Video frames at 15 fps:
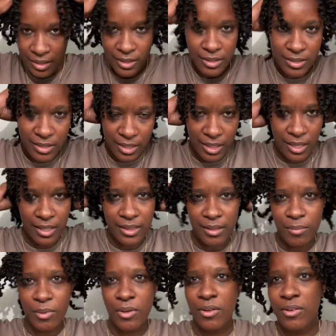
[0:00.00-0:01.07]
did I get them
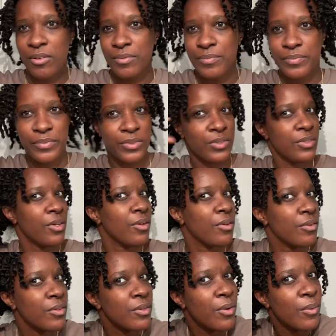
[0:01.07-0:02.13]
all? No,
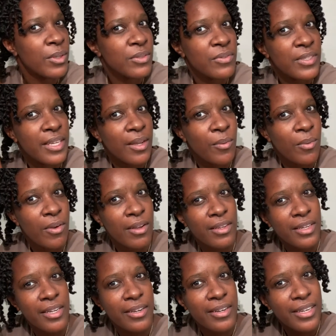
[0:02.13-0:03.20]
you always forget one.
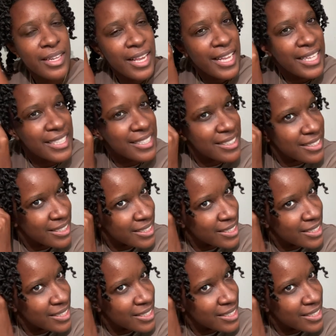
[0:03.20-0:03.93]
Here it is.